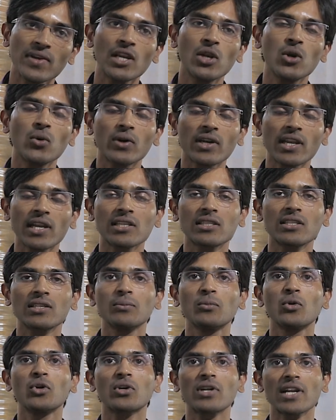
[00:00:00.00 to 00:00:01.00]
we looked at
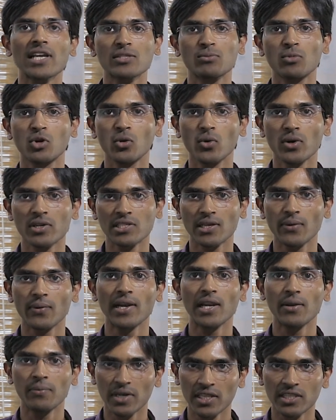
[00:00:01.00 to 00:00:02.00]
the motorized blowers
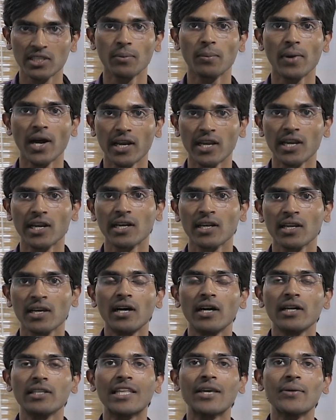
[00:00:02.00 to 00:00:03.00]
available in the market,
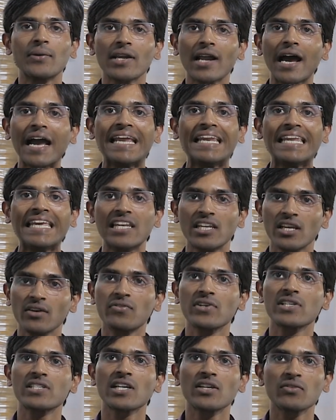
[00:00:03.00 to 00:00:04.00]
uh, they were highly
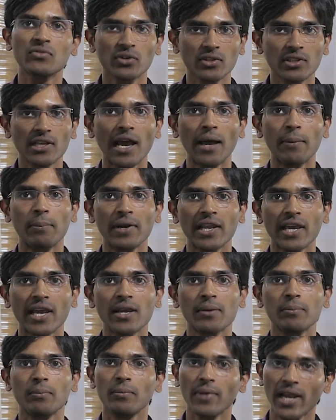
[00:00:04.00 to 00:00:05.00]
inefficient for the
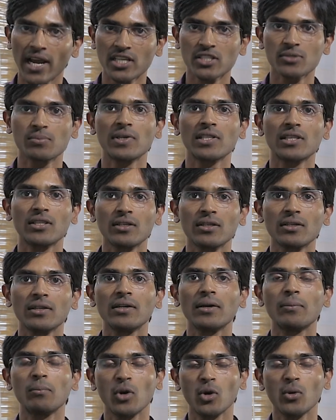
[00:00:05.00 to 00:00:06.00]
blacksmith
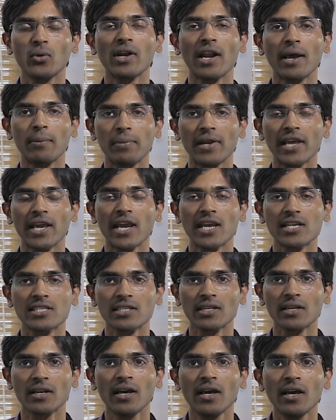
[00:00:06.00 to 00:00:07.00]
uh, blower
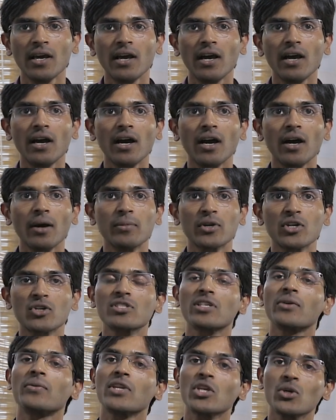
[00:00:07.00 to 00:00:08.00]
application uh,
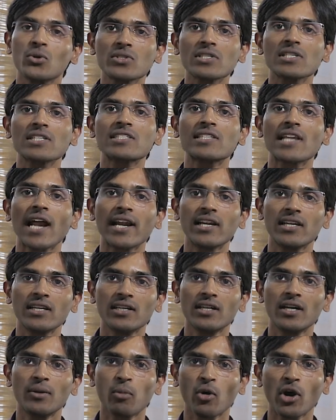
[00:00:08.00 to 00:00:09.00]
because they were using
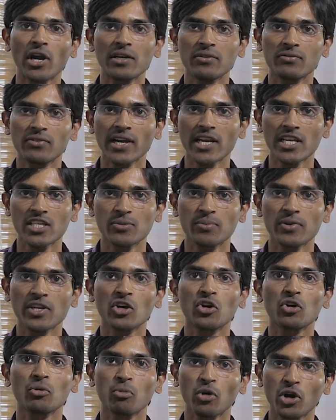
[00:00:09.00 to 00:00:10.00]
standard 0.5
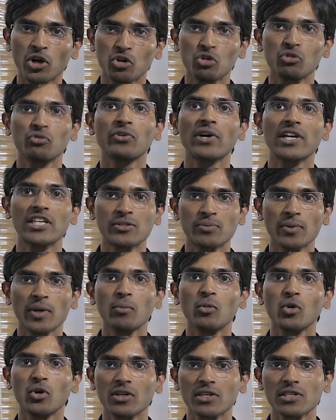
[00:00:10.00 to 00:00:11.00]
HP or 0.25
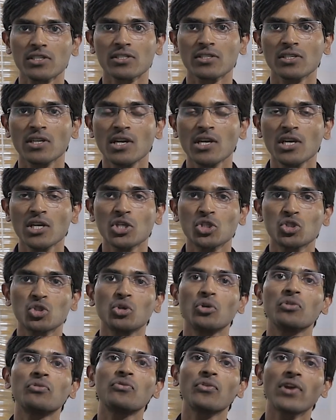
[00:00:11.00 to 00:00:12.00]
HP motors.
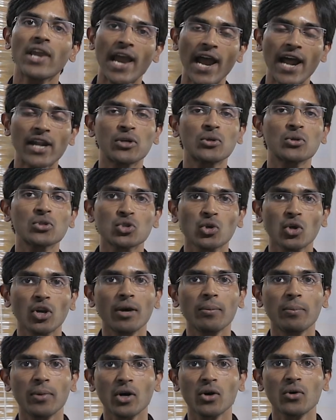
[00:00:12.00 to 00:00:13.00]
So if we had to
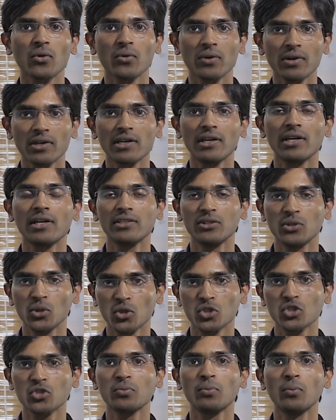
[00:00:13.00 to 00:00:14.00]
solar power uh,
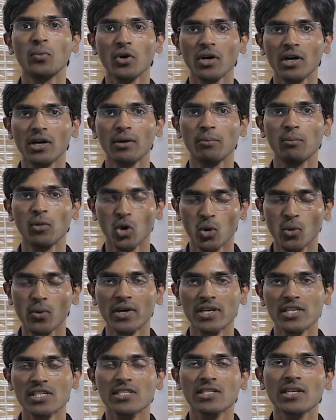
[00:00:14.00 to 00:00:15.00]
those uh,
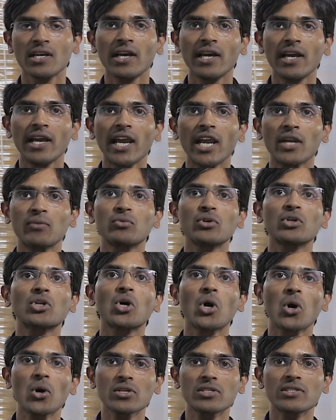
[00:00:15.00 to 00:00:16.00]
blowers, it would
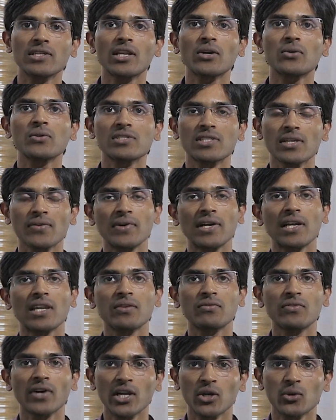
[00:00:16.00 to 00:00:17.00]
cost around
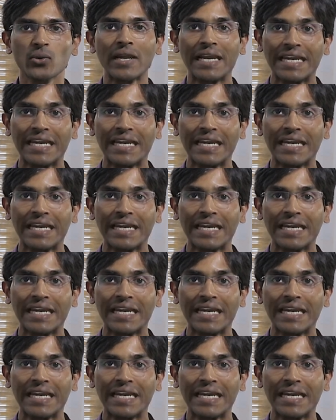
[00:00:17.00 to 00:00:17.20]
75 to